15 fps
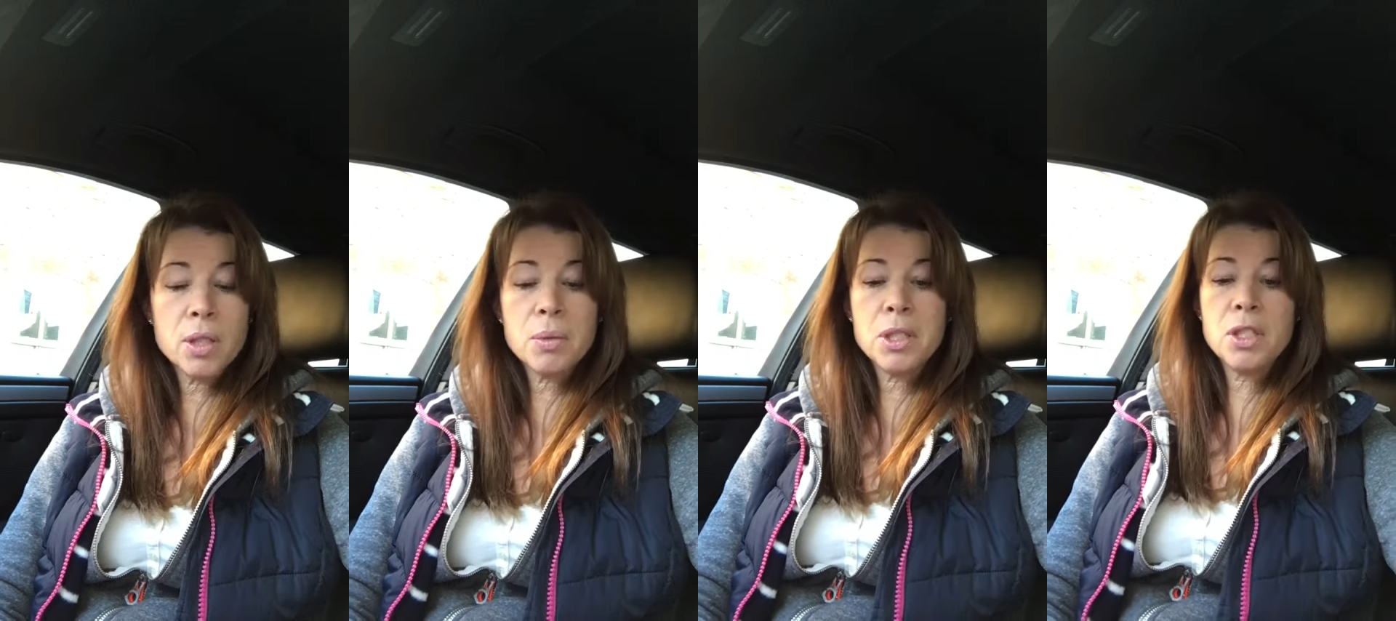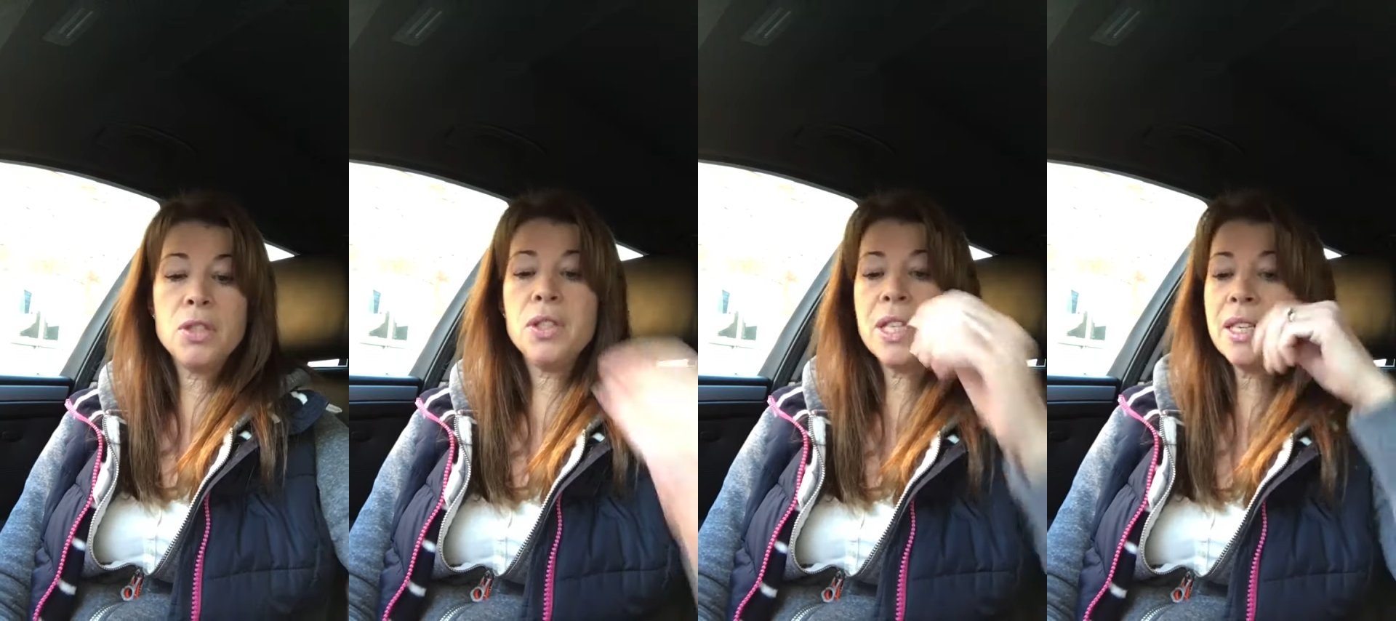so in
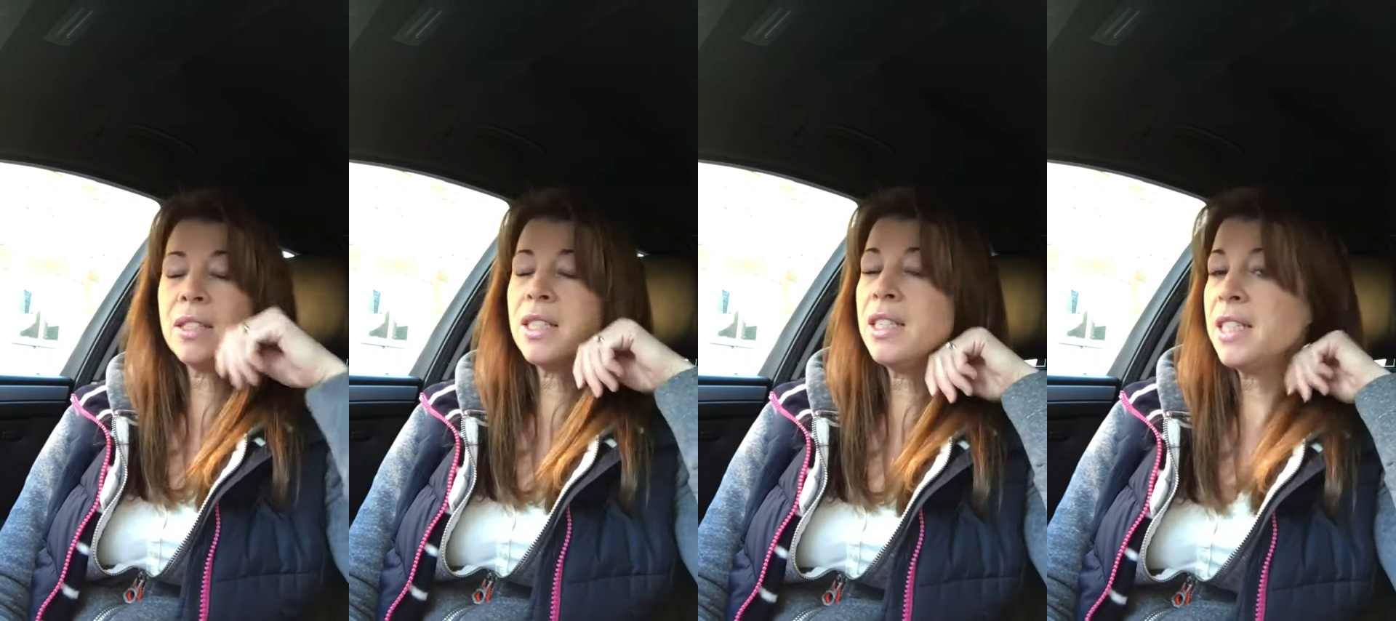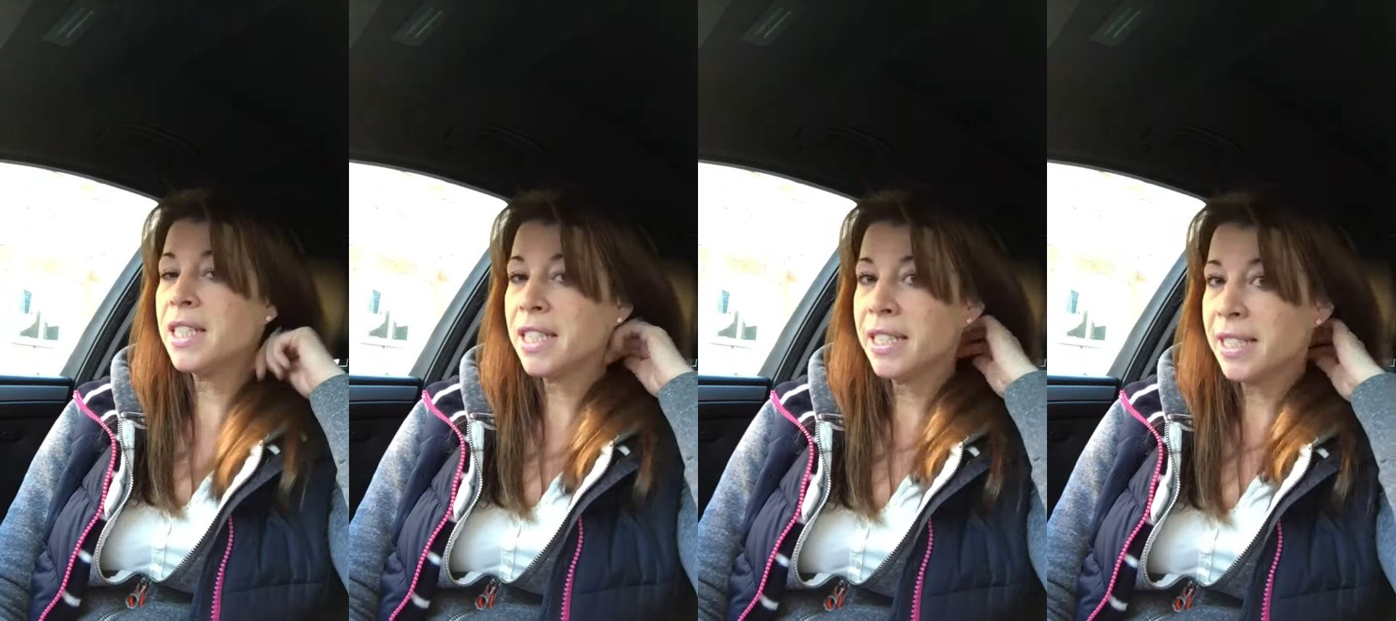
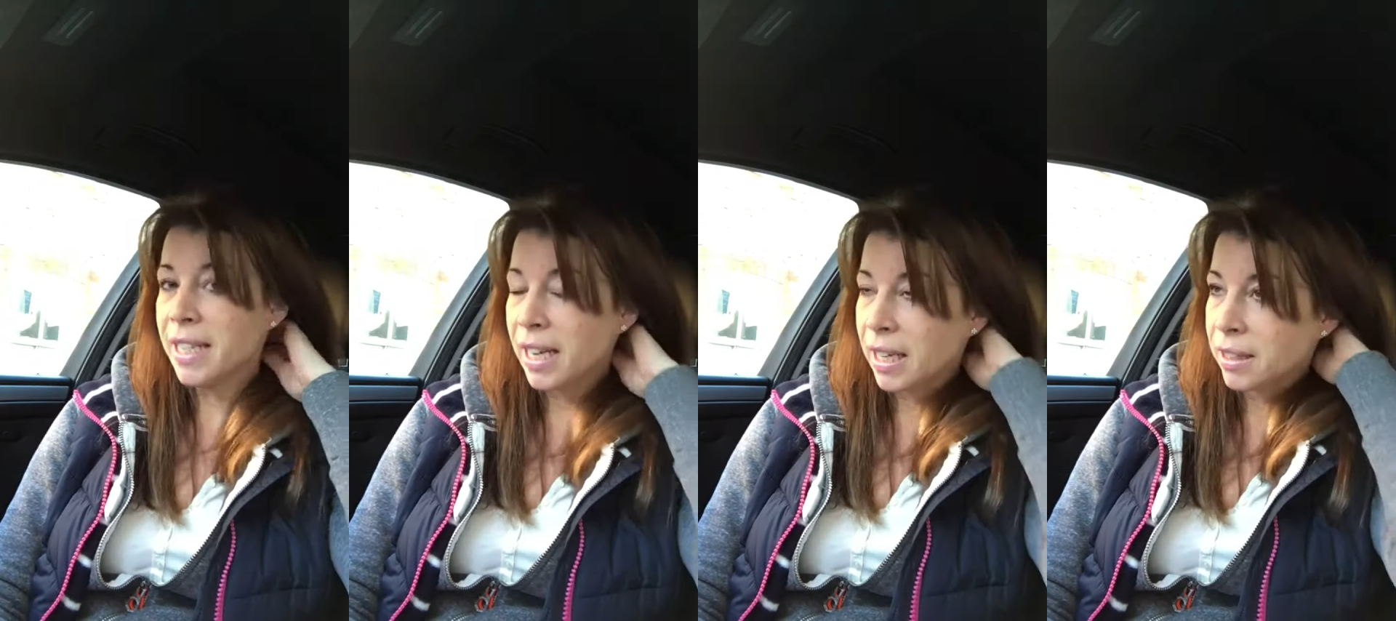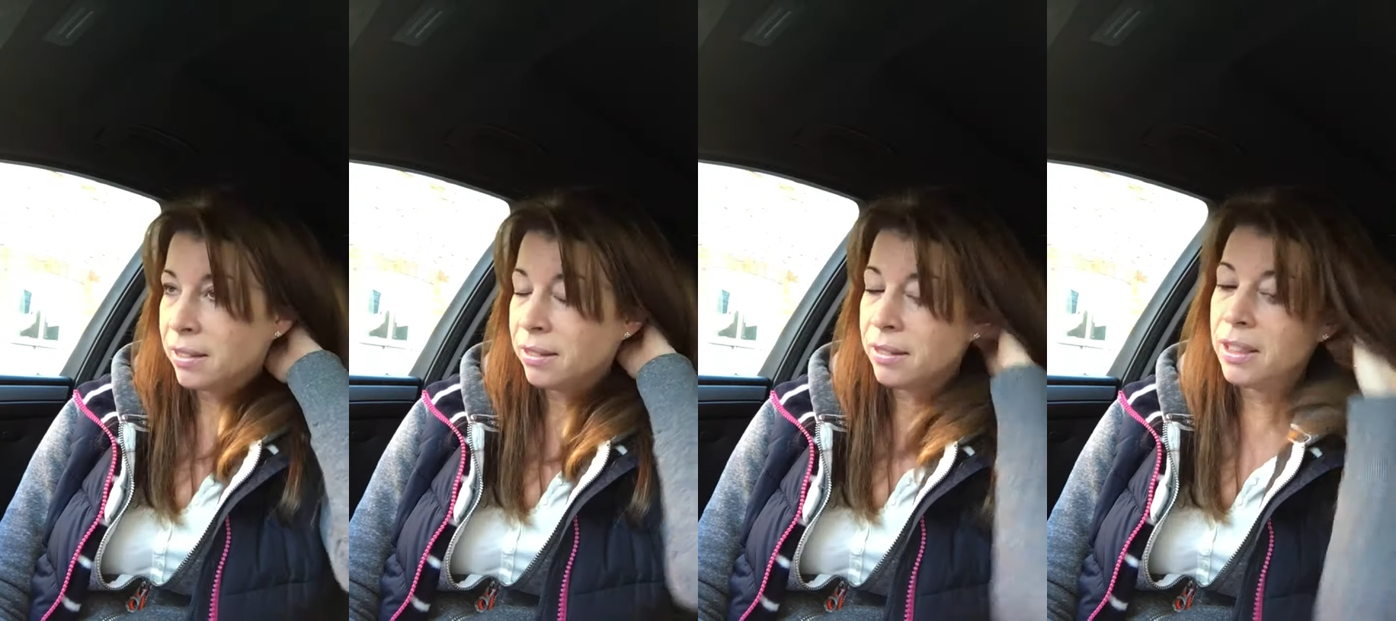
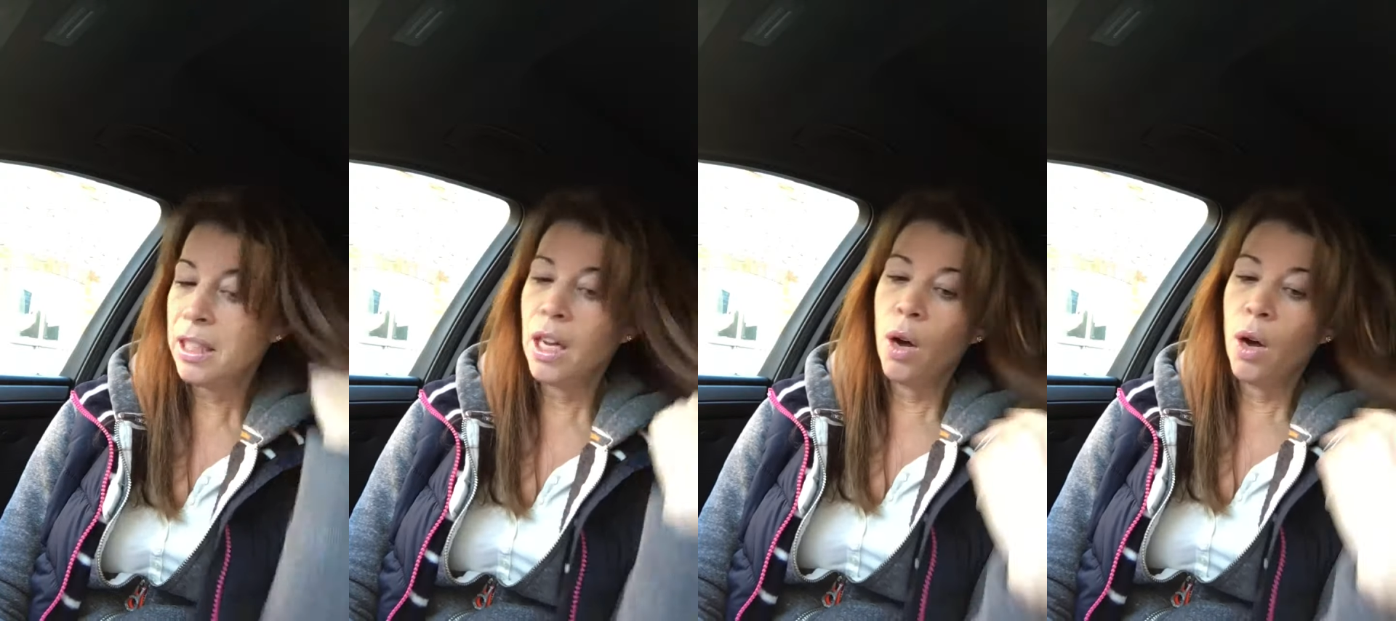2013,